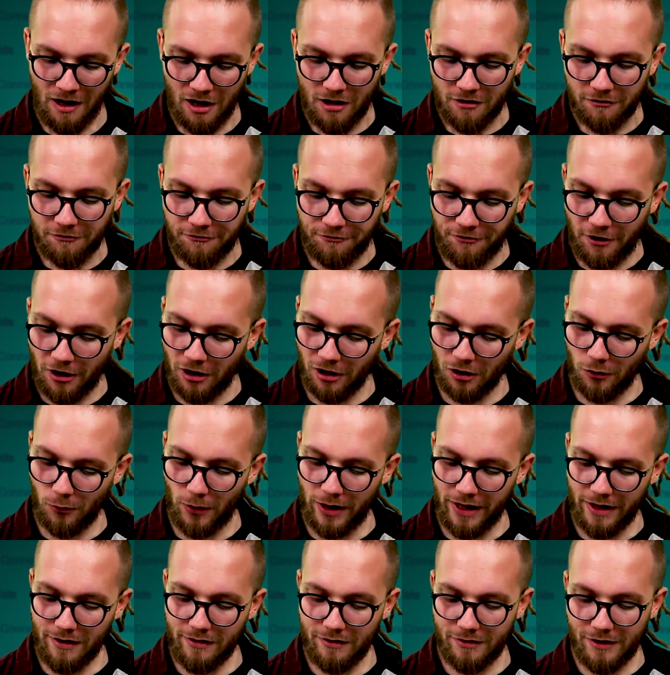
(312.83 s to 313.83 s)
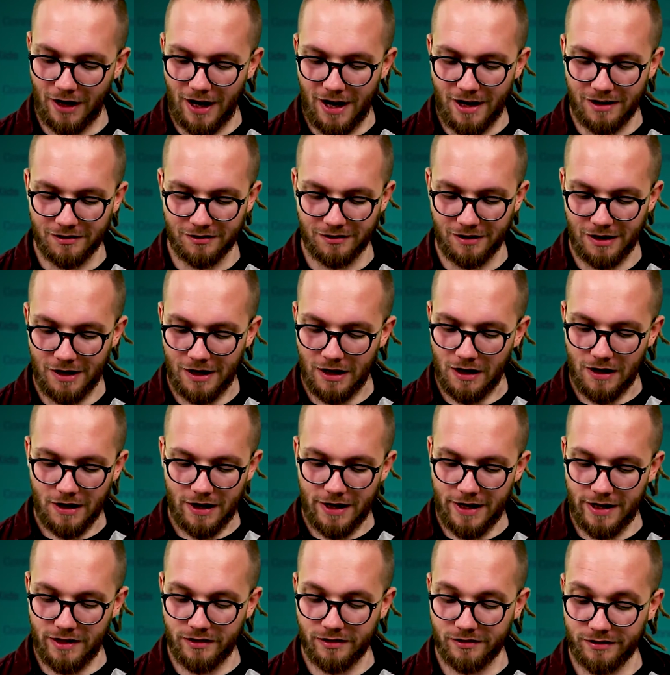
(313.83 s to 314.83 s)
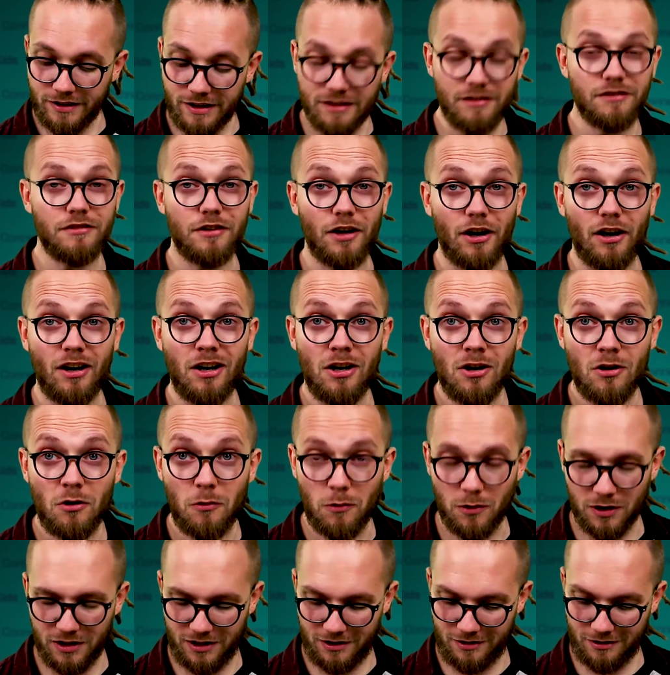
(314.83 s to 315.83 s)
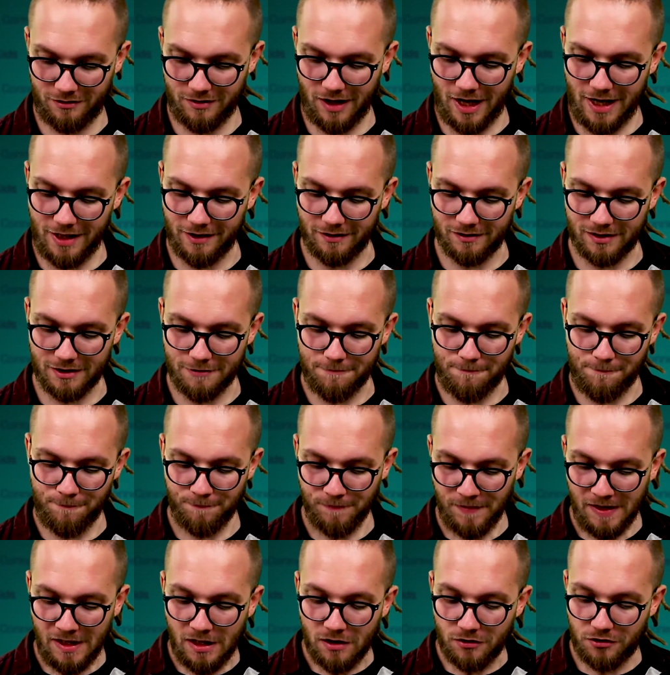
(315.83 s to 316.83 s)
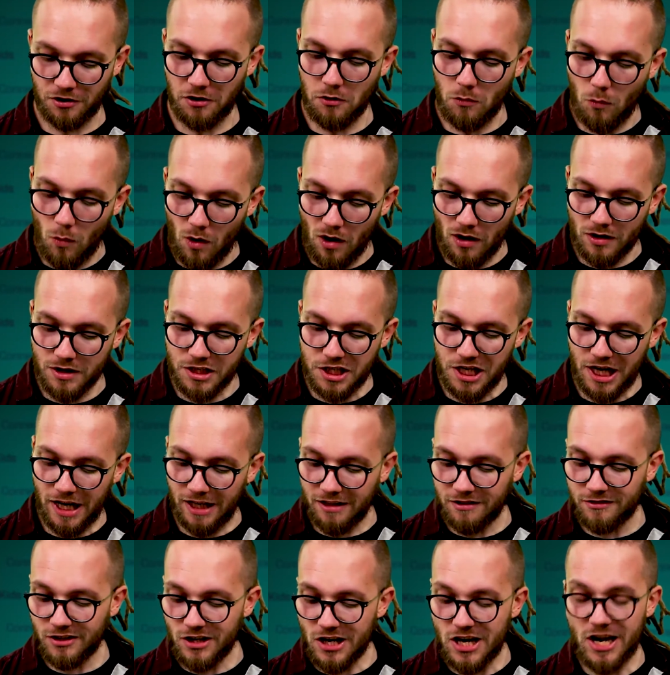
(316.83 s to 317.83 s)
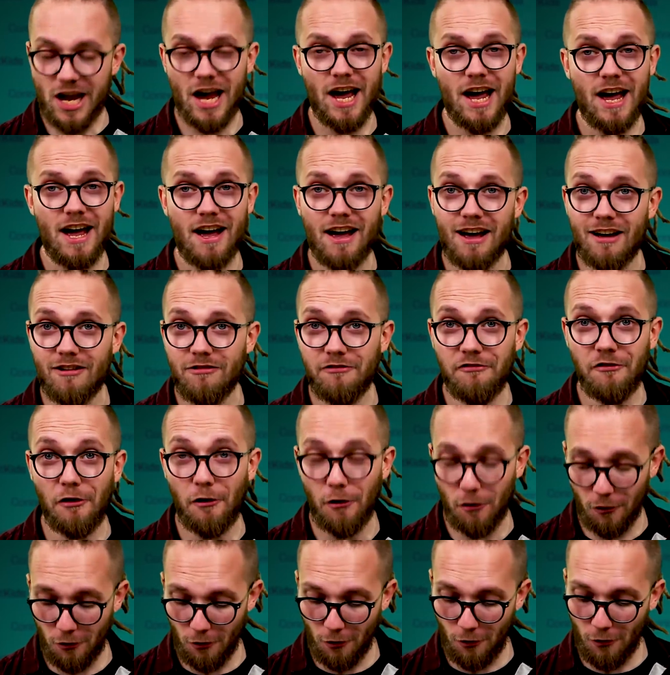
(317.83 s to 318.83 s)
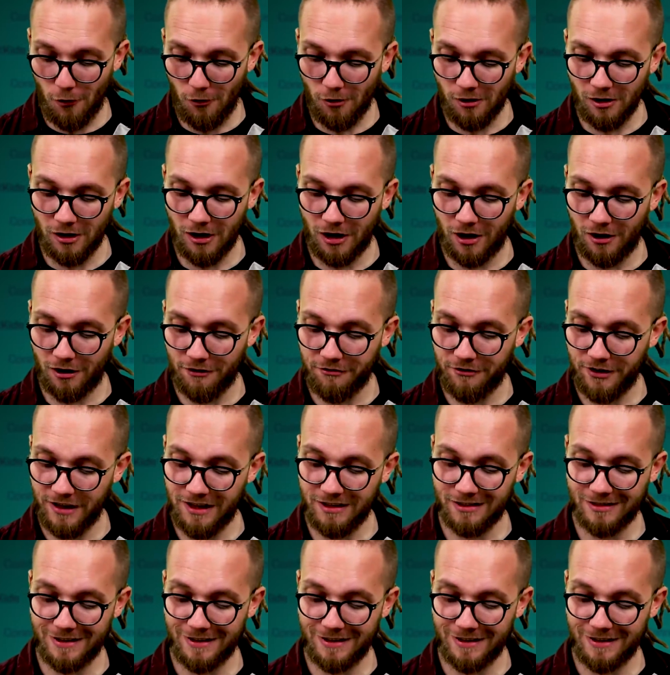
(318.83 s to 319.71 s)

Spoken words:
Following that, his sister was sent to watch and to care for all of his